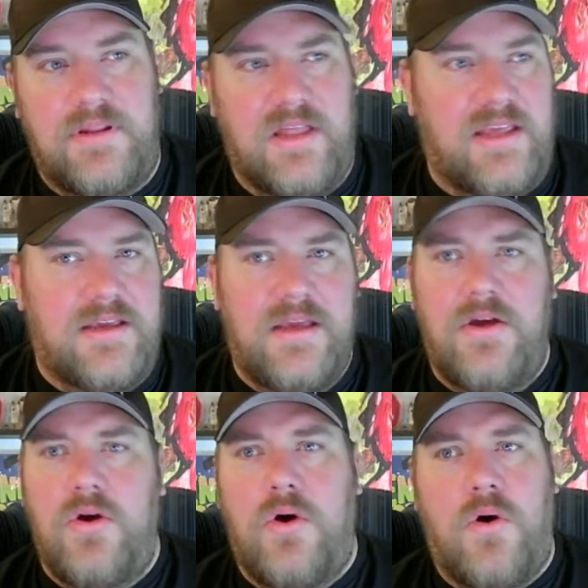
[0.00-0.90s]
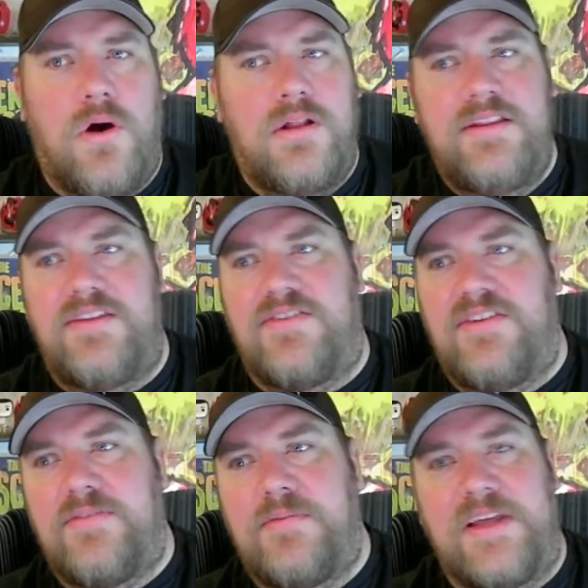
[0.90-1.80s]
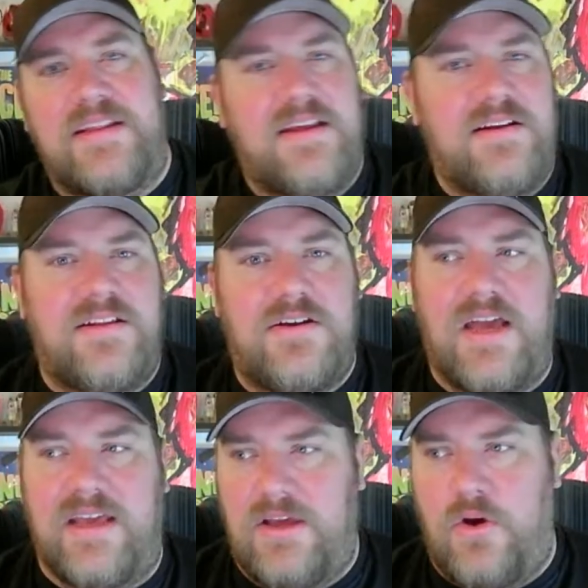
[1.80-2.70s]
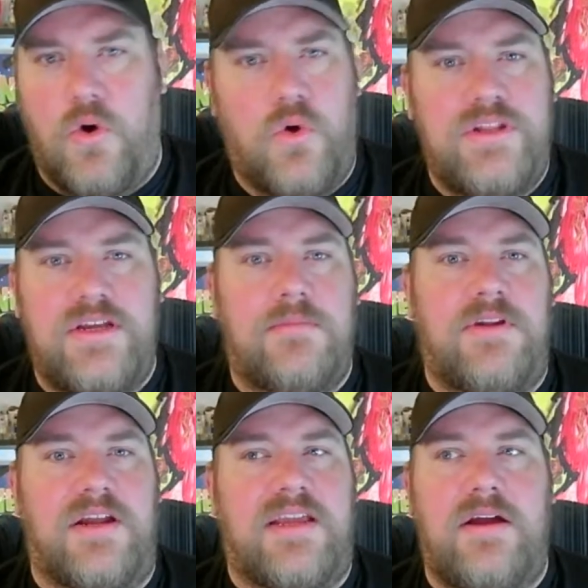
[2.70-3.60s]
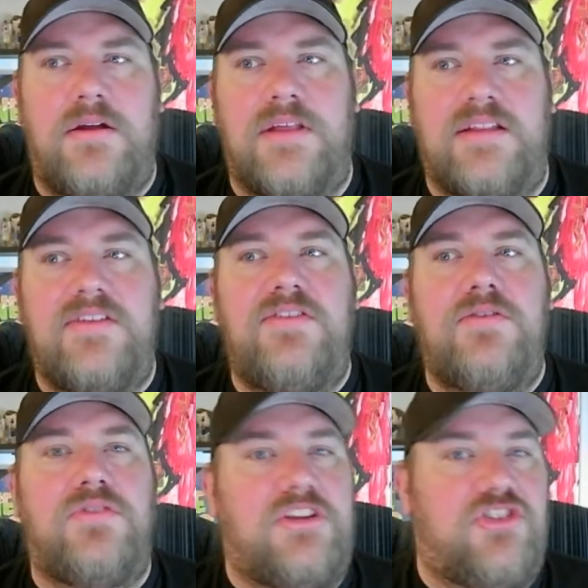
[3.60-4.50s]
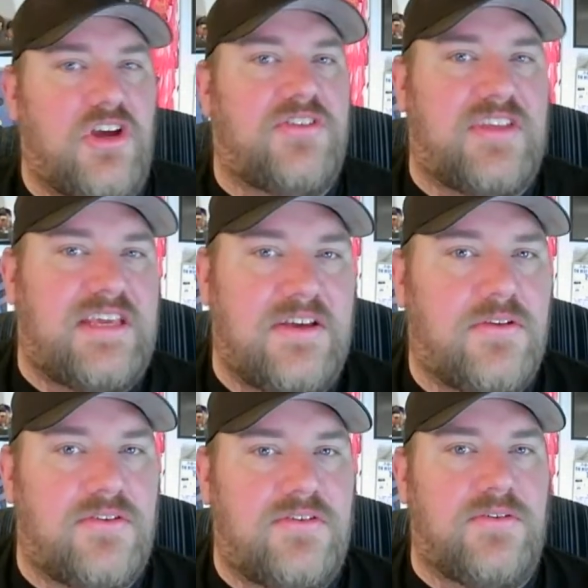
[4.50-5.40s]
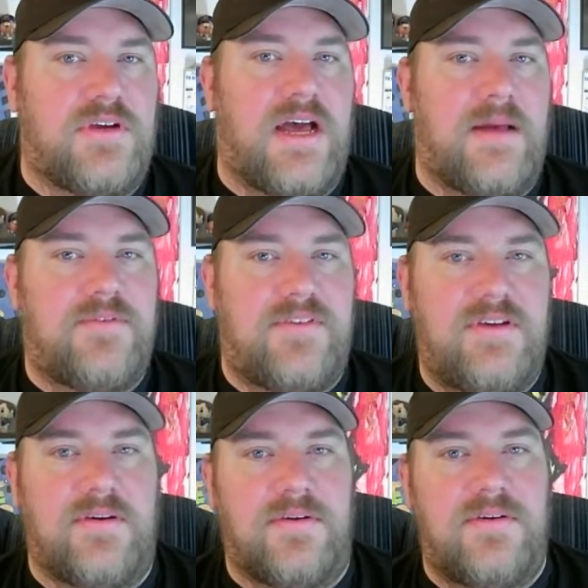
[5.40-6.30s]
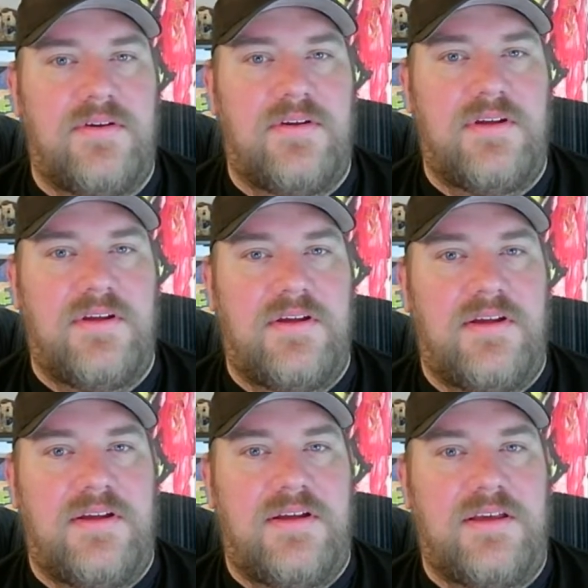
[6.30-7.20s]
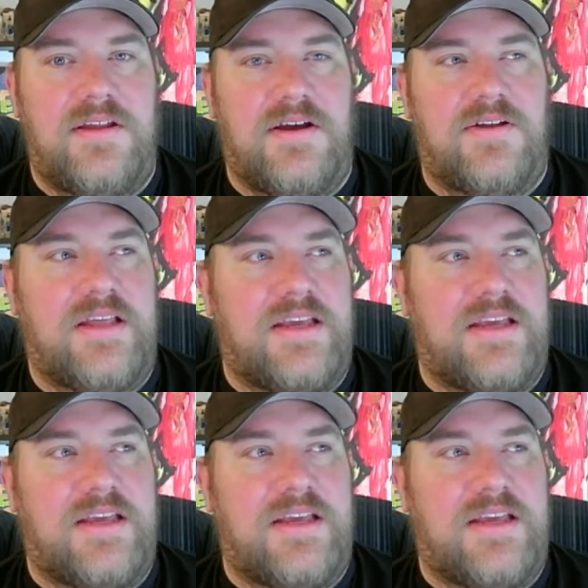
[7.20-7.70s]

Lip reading: like all of this stuff. I'm like, they're not holding him, they're not carrying. Like this dude just killed 2 cops too. Like